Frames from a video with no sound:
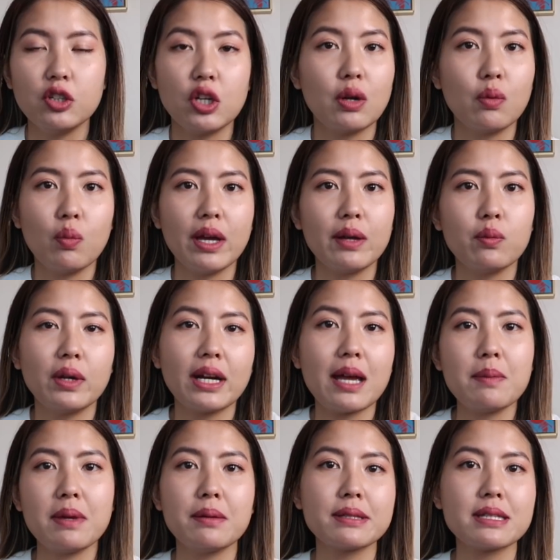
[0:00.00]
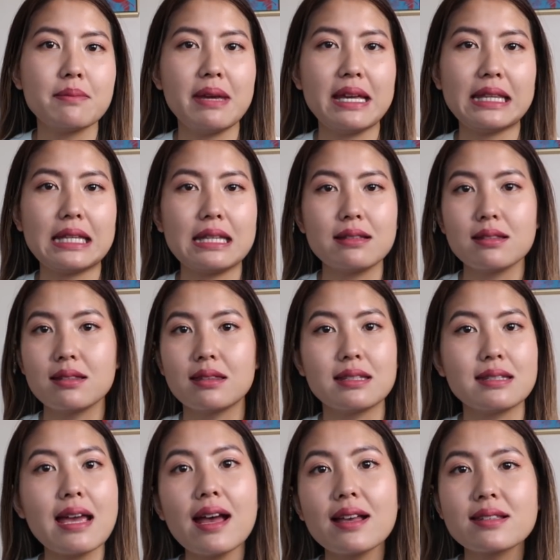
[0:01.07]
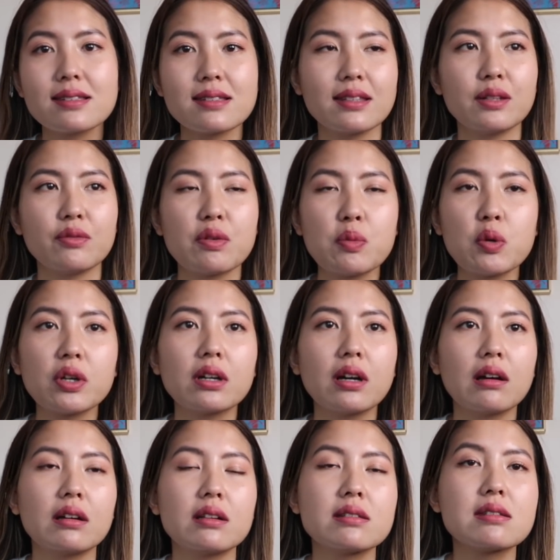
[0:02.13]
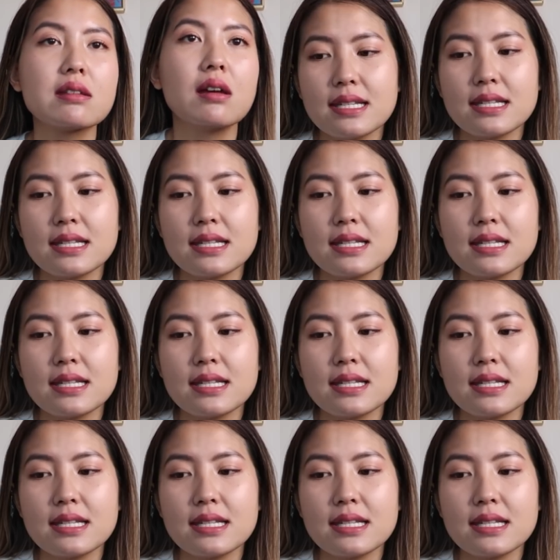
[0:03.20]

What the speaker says: You know, when would I be able to make the tests and the report cards?